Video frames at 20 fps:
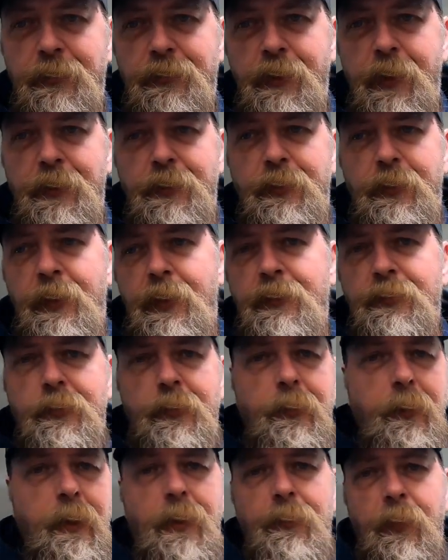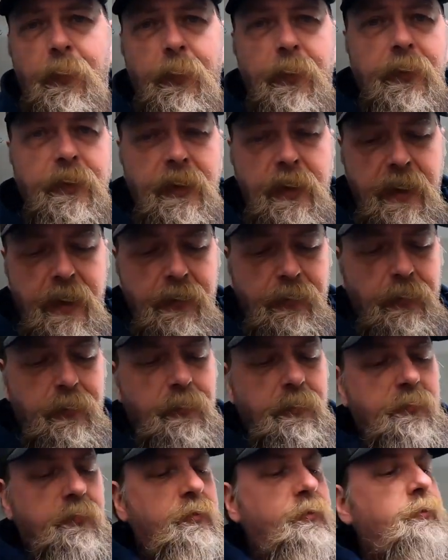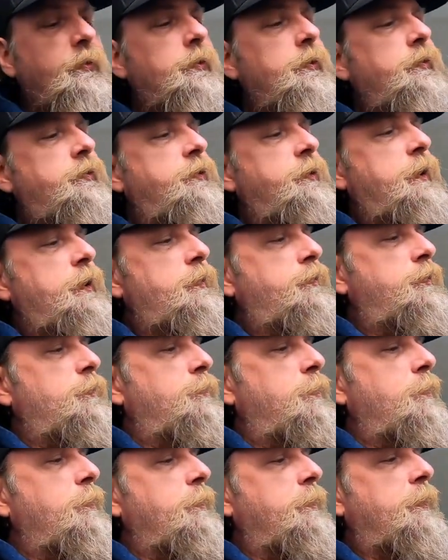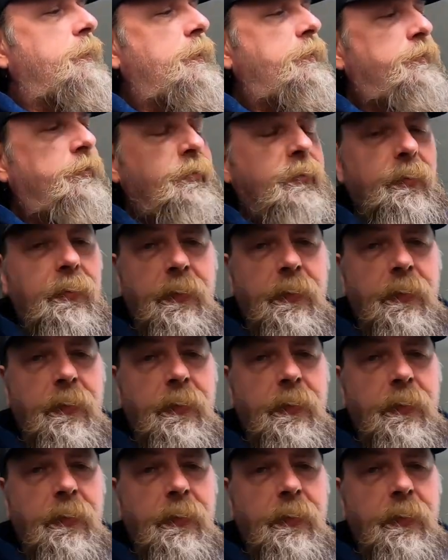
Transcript: inside your engine never really has a good chance to burn off.